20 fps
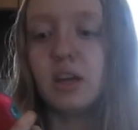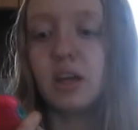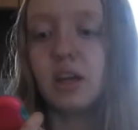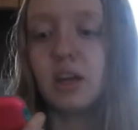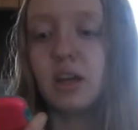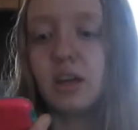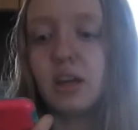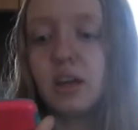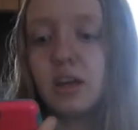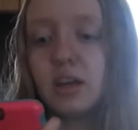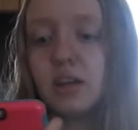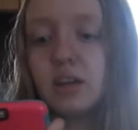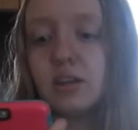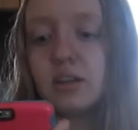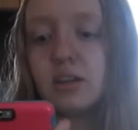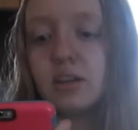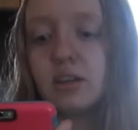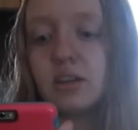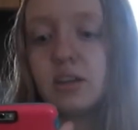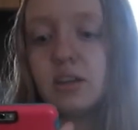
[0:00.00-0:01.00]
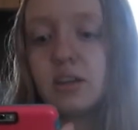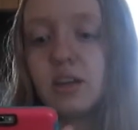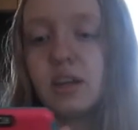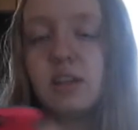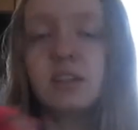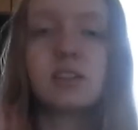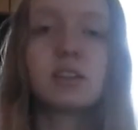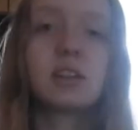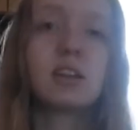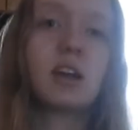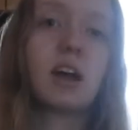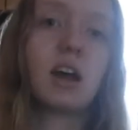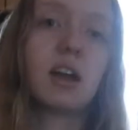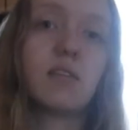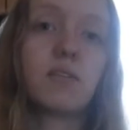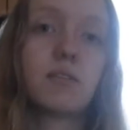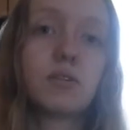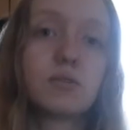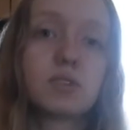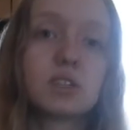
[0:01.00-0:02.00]
and it's an
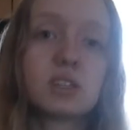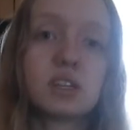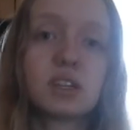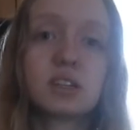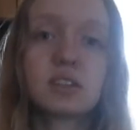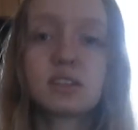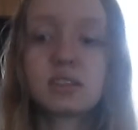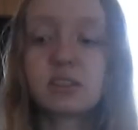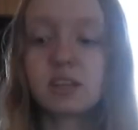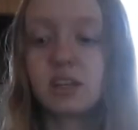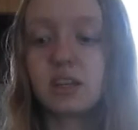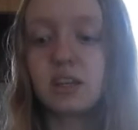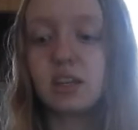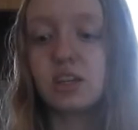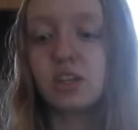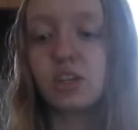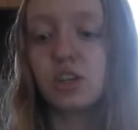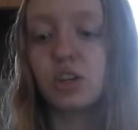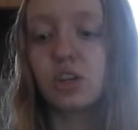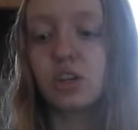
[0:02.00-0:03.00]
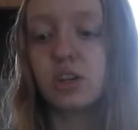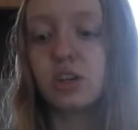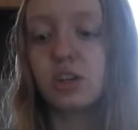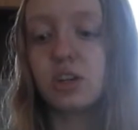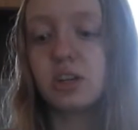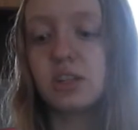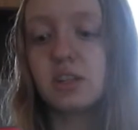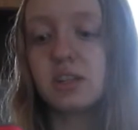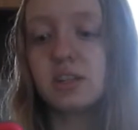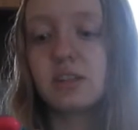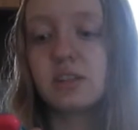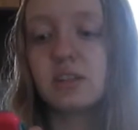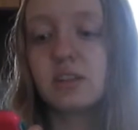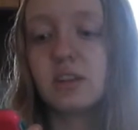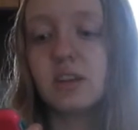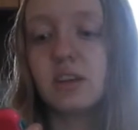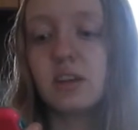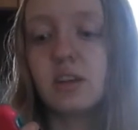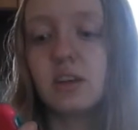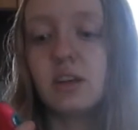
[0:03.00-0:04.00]
iPhone 6 in case you're curious.